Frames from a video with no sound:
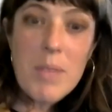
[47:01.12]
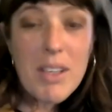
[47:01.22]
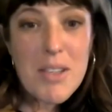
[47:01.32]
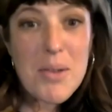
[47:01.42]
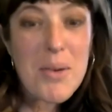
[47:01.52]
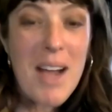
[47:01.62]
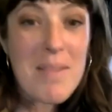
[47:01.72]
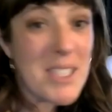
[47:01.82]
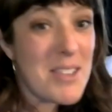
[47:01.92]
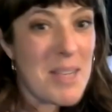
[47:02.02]
Okay, so
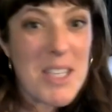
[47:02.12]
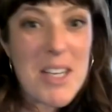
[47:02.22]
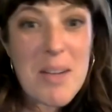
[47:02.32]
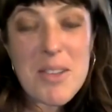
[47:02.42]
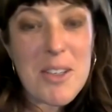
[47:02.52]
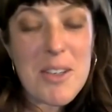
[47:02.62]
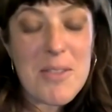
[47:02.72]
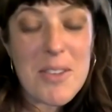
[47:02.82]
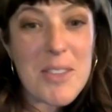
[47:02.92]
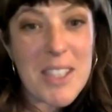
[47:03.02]
you named a number of
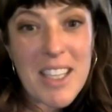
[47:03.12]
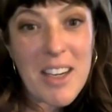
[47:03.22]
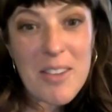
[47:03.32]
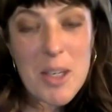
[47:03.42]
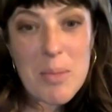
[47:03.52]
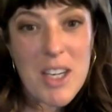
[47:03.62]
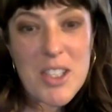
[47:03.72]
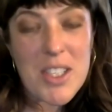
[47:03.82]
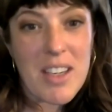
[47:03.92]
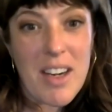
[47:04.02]
Philadelphia
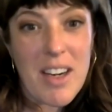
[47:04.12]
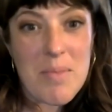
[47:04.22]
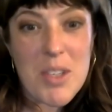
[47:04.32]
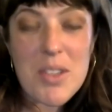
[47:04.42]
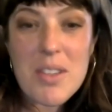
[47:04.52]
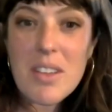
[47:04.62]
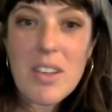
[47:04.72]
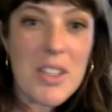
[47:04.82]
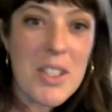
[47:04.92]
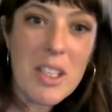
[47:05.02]
projects there, and I'm just
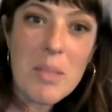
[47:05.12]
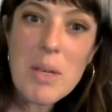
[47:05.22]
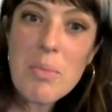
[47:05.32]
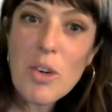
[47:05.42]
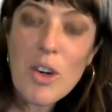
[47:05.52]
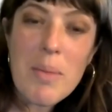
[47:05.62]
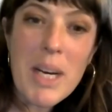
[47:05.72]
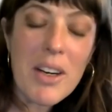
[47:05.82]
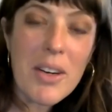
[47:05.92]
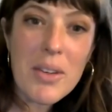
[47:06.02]
curious a little bit more
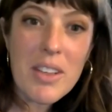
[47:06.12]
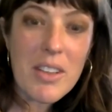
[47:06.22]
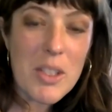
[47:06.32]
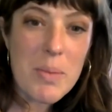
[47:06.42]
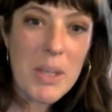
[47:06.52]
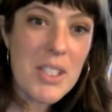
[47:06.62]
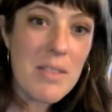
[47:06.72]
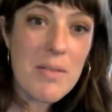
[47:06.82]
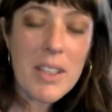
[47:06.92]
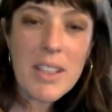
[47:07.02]
about your experience in
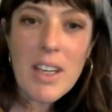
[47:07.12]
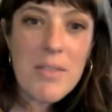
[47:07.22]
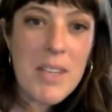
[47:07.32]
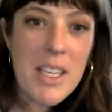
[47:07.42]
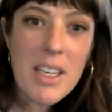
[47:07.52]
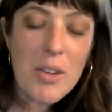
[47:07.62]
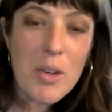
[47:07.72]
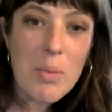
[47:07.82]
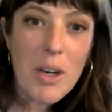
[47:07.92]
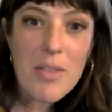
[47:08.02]
Philadelphia. I know
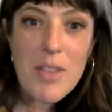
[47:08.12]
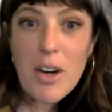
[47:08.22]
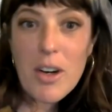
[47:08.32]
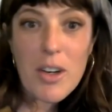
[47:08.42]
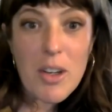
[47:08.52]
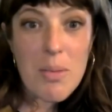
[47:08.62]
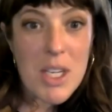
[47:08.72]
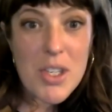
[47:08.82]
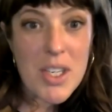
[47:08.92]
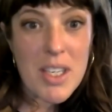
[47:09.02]
you're part of the Art
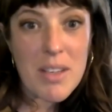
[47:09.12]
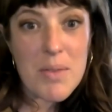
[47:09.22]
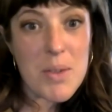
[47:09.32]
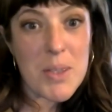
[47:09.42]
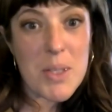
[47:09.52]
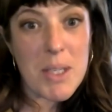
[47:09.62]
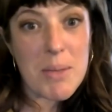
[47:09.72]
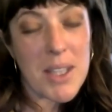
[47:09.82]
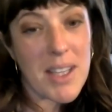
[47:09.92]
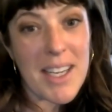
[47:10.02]
Commission. Do you want to speak
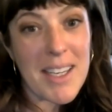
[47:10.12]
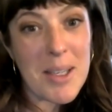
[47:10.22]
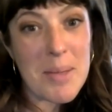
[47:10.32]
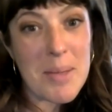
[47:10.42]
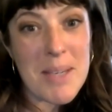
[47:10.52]
about that a little bit?